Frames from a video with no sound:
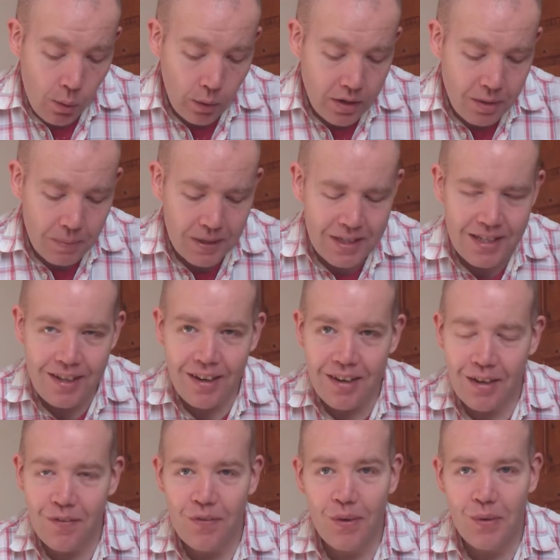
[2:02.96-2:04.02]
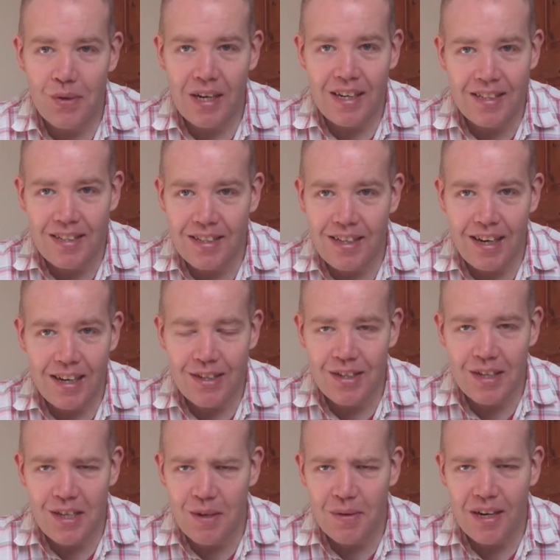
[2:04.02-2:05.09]
when you be starting a full Genesis
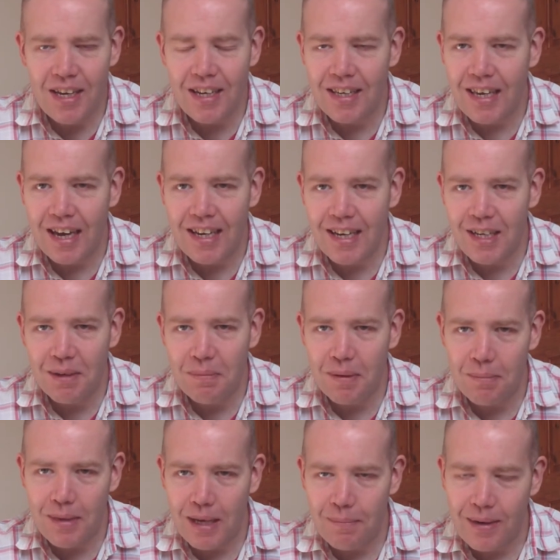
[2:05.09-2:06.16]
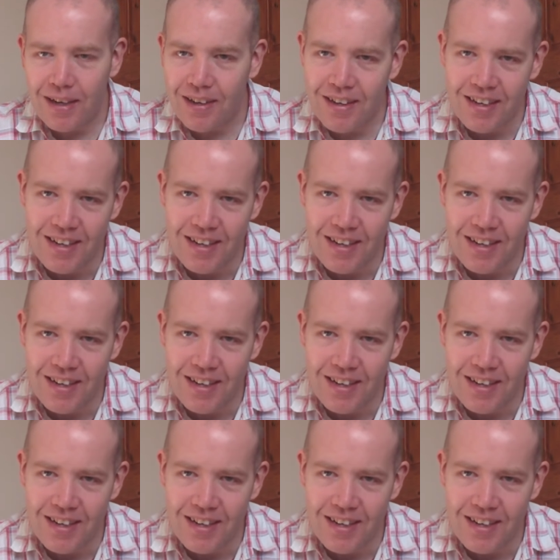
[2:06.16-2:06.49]
collection? You and Ian ganging up on me, mate.